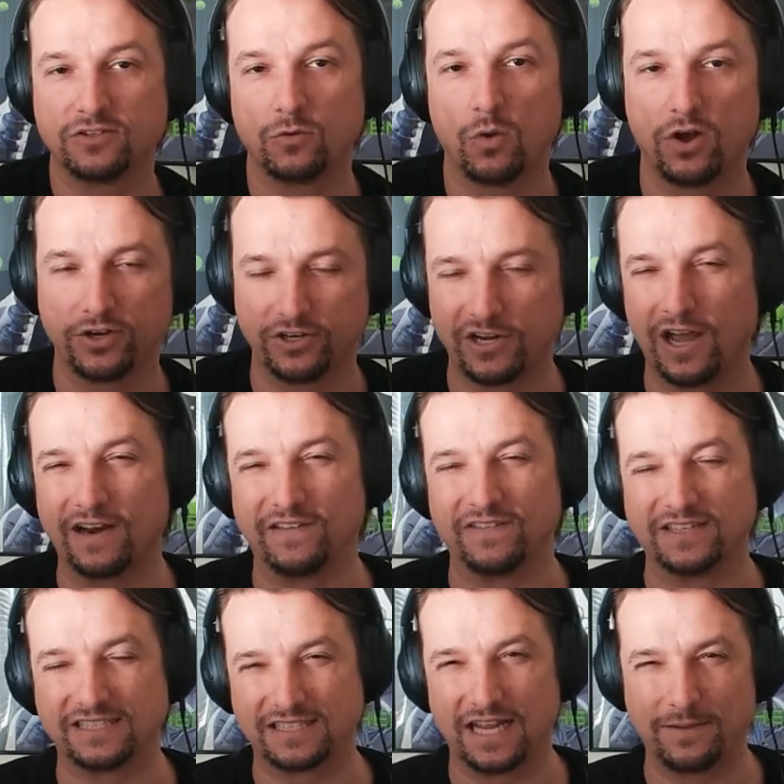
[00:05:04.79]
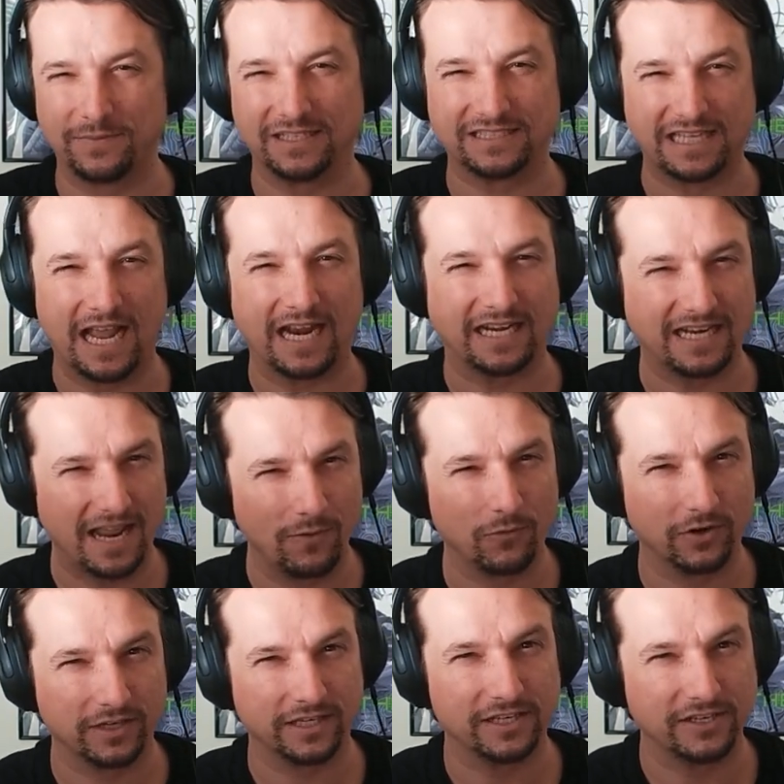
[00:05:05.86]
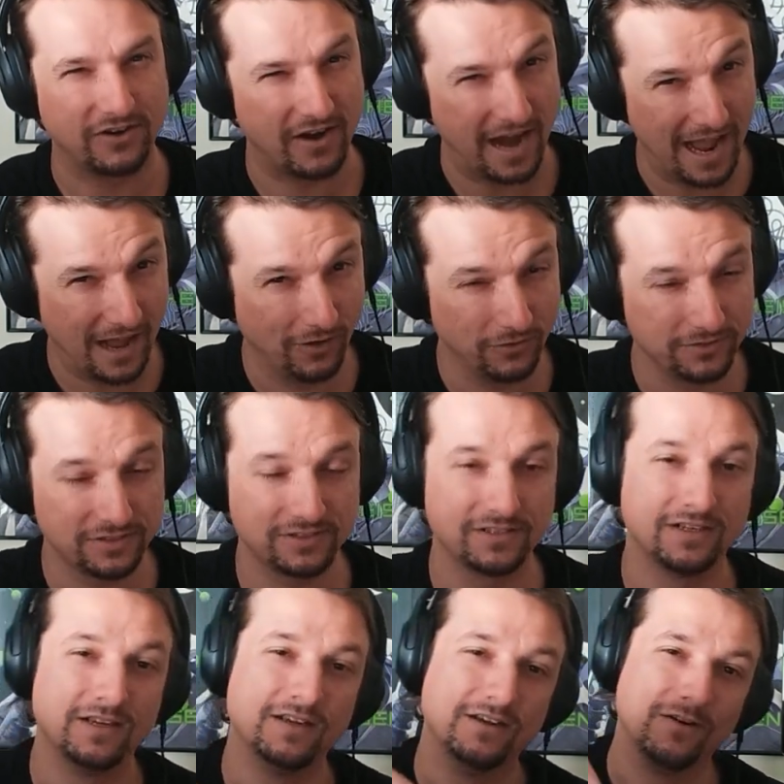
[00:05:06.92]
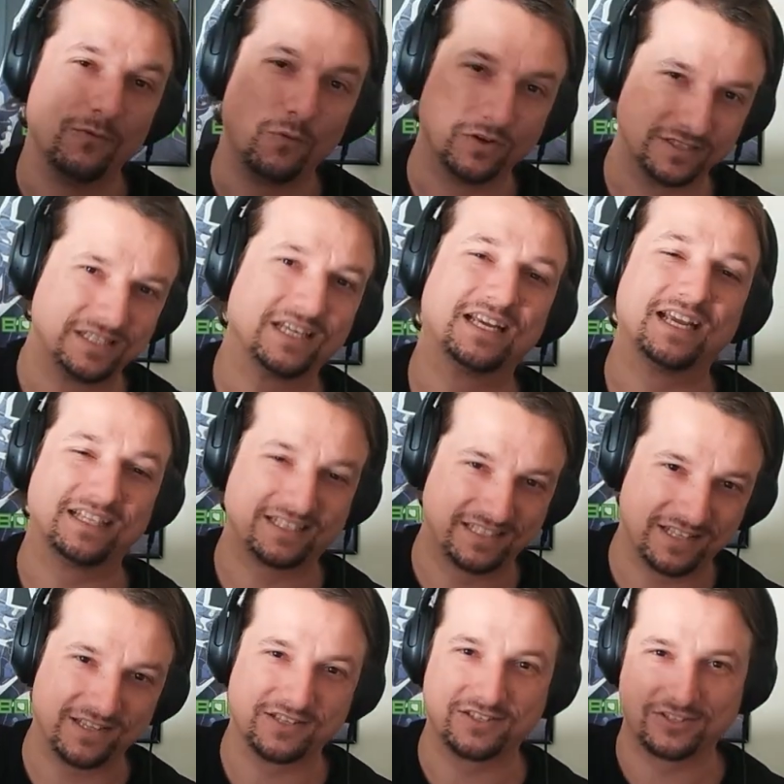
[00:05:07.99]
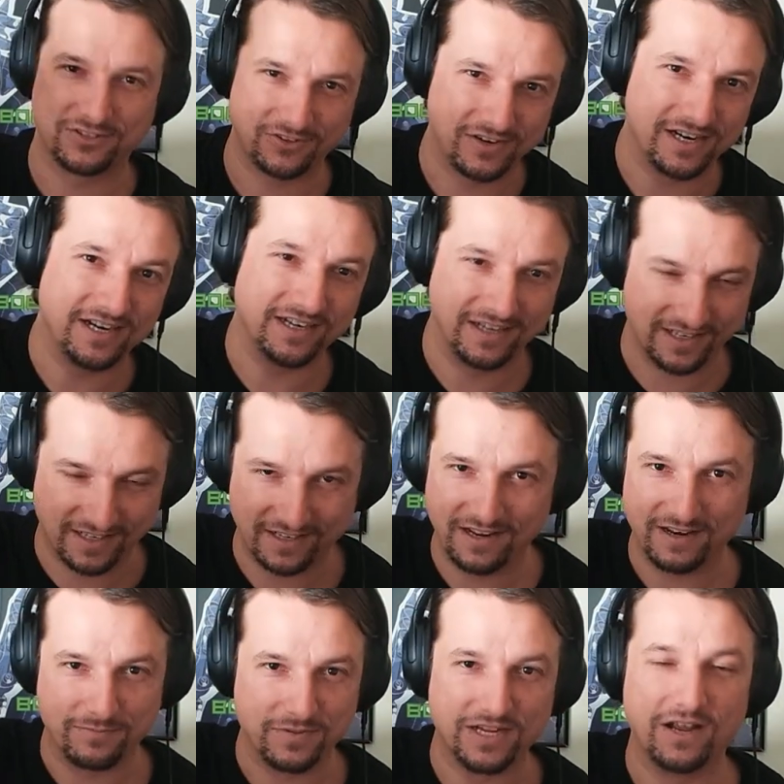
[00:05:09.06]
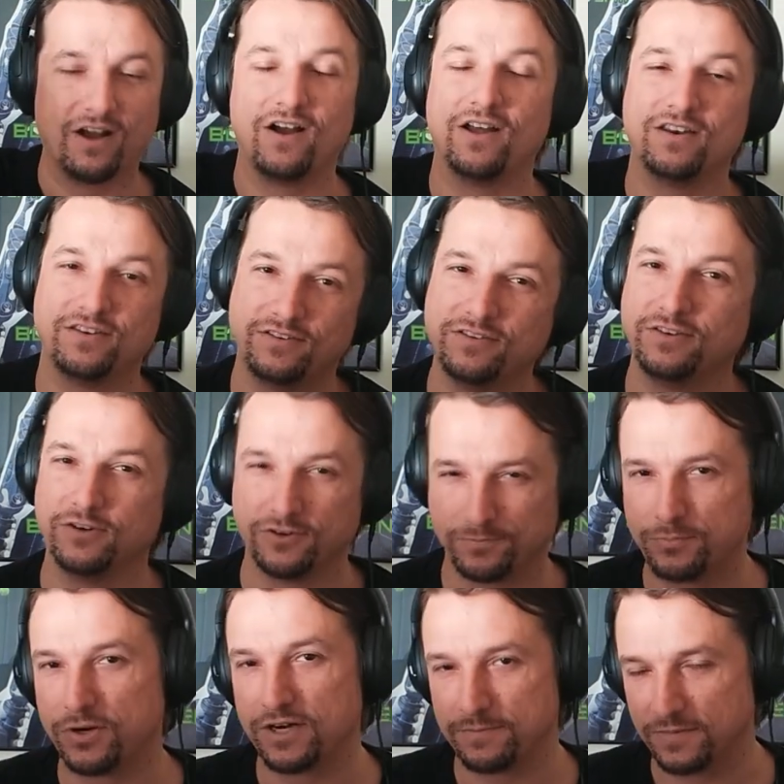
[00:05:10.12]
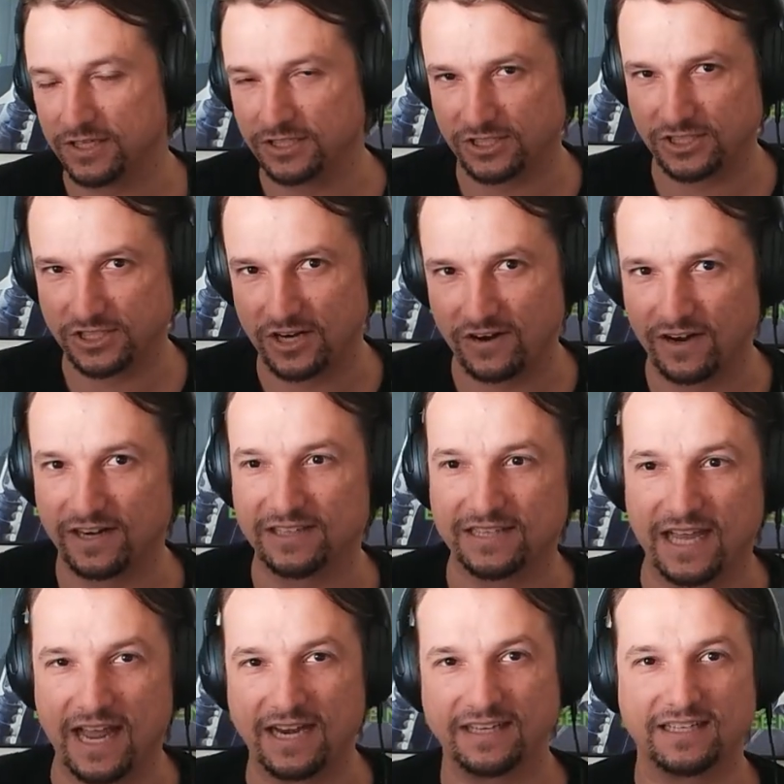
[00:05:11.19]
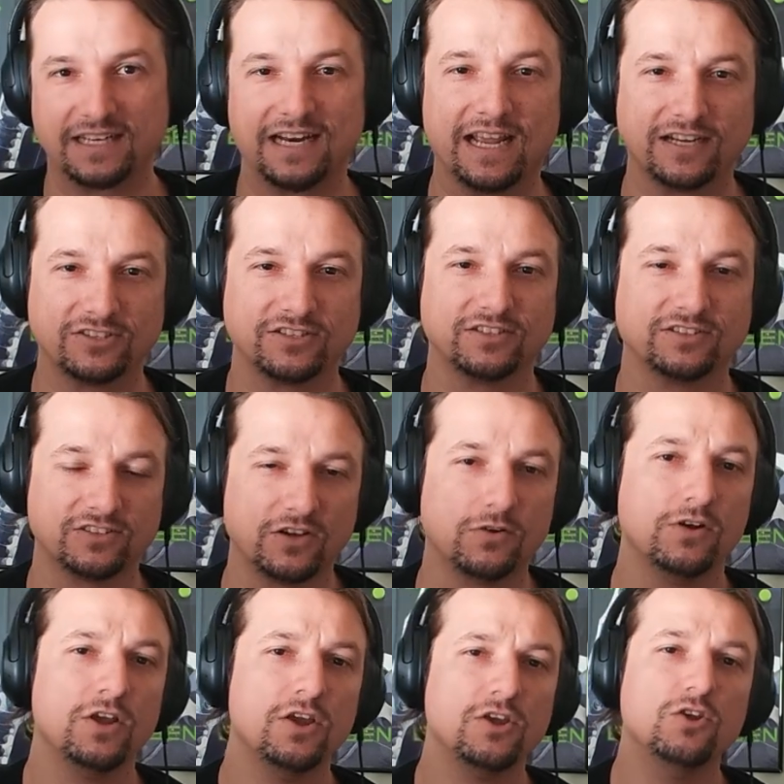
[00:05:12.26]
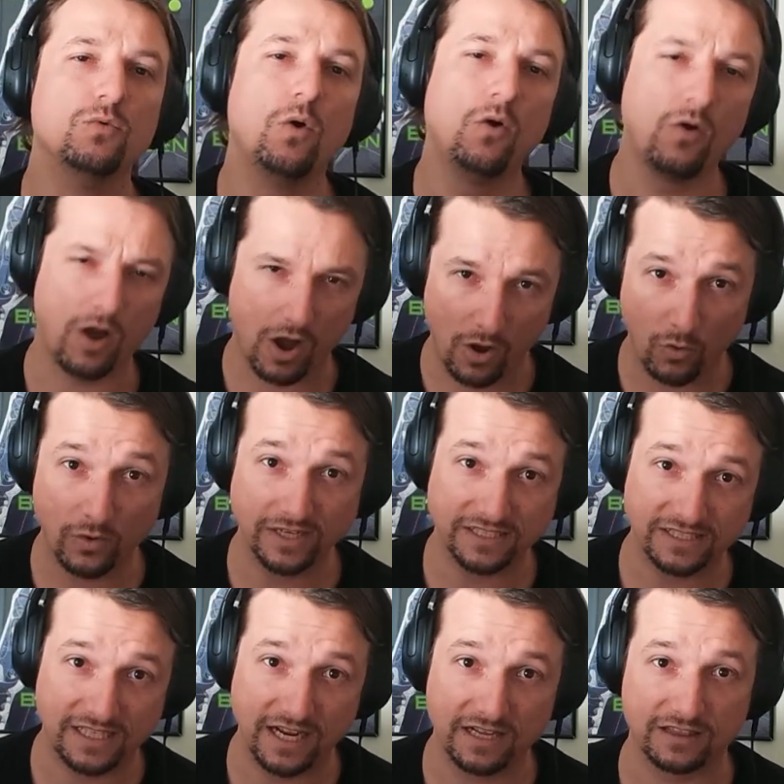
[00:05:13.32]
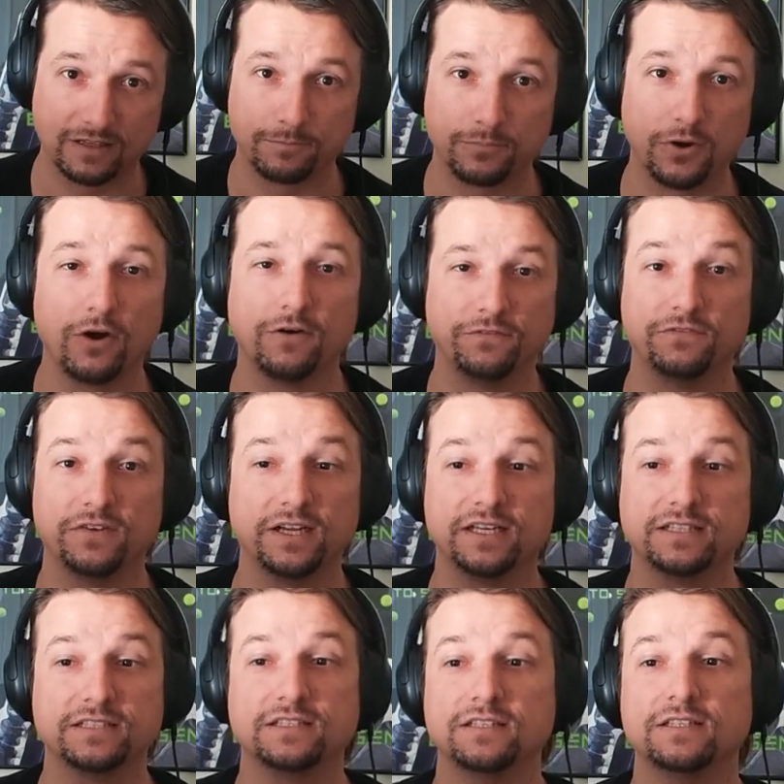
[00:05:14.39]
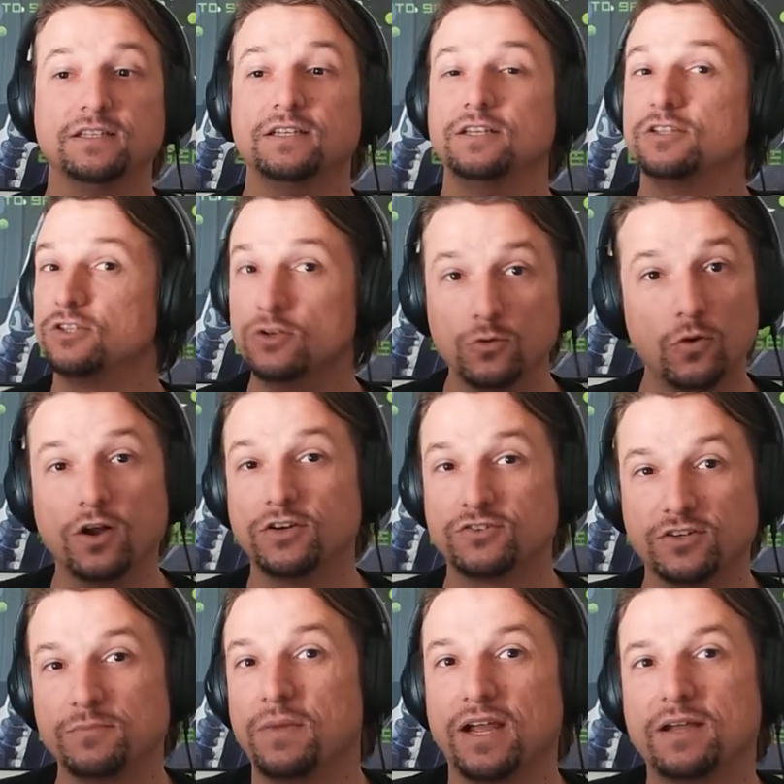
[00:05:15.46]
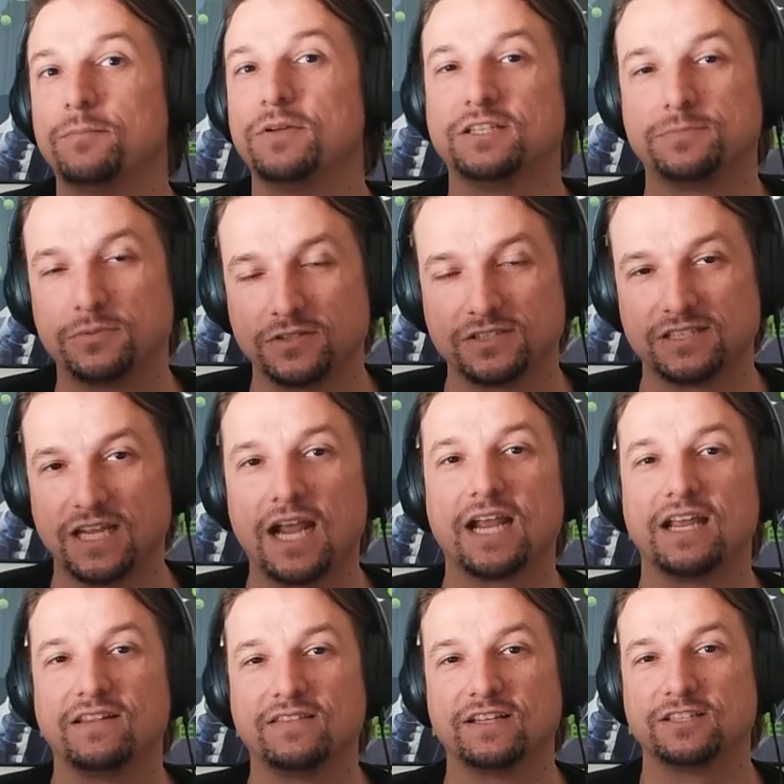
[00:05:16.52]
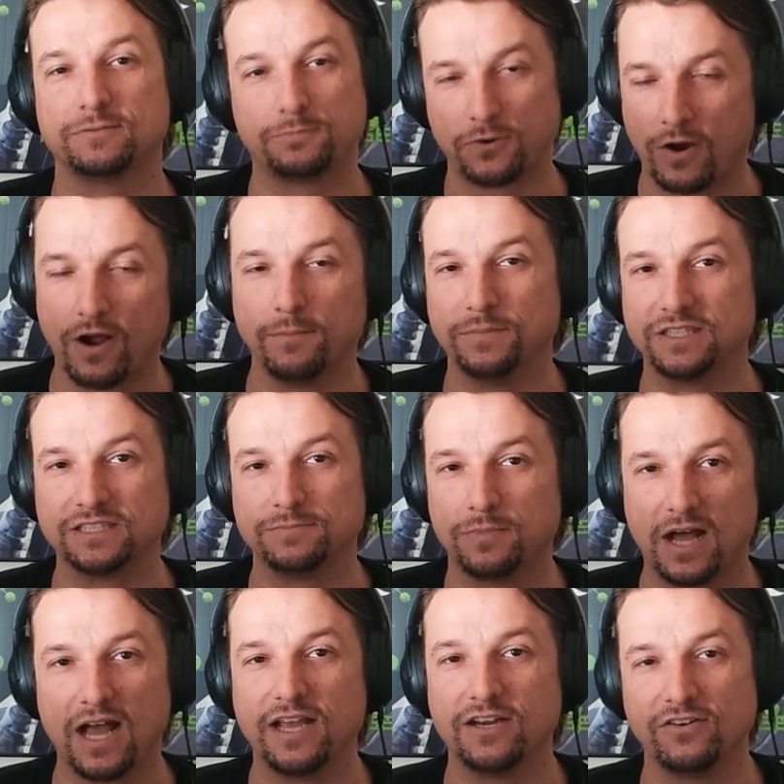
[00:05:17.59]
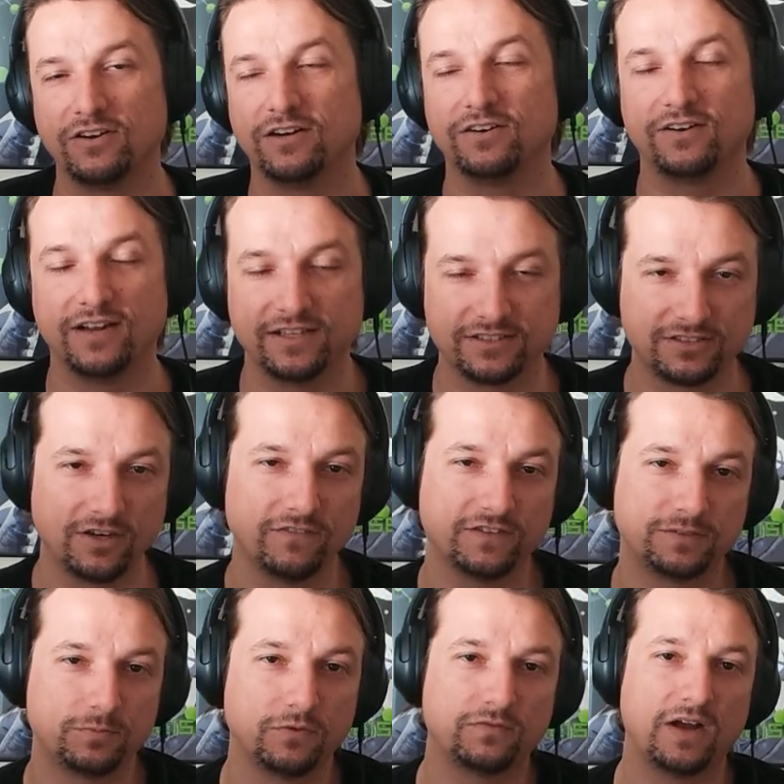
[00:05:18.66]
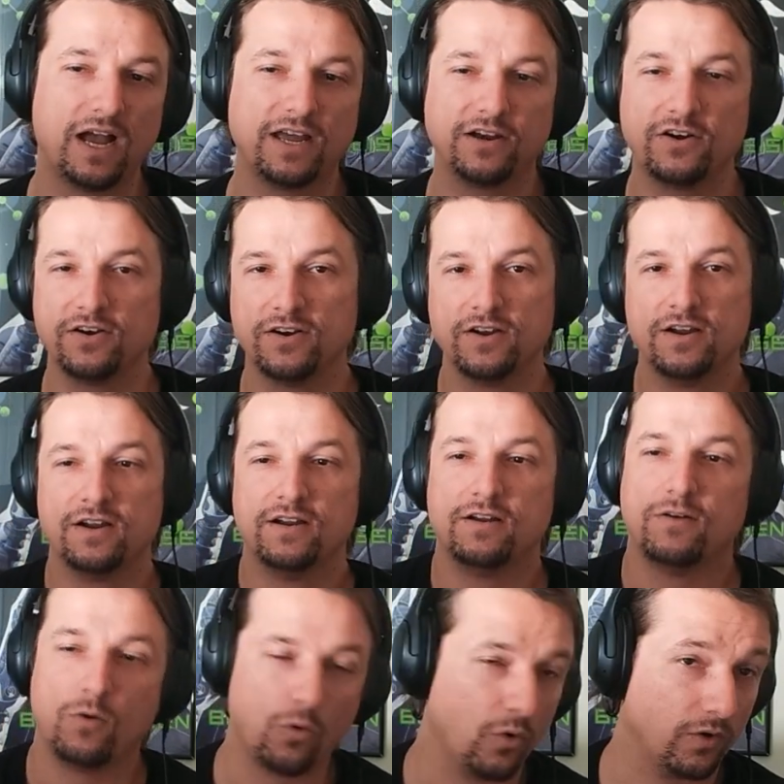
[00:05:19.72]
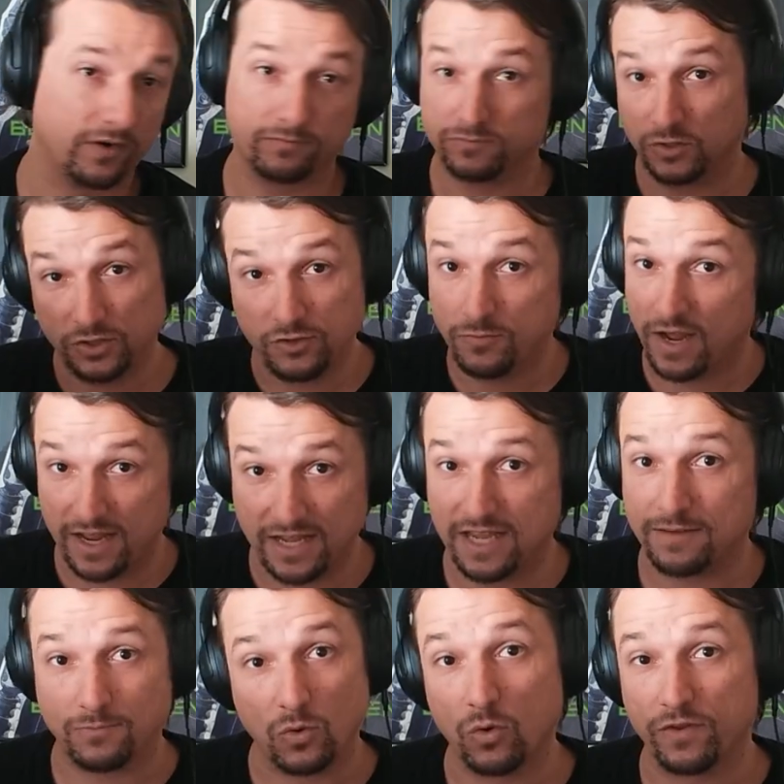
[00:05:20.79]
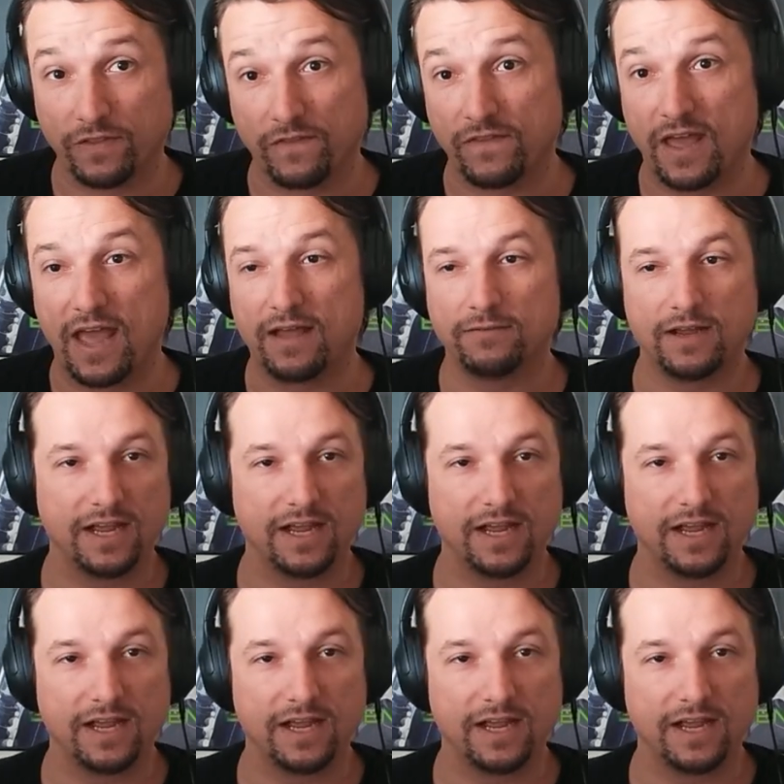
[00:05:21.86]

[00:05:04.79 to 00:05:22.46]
So while you're not in the same exact network in your house, once it gets to the street and, and beyond, you're pretty much sharing that connection. So you won't always get the perfect 200 megabits per second that's promised by your internet service provider or you might get more than that.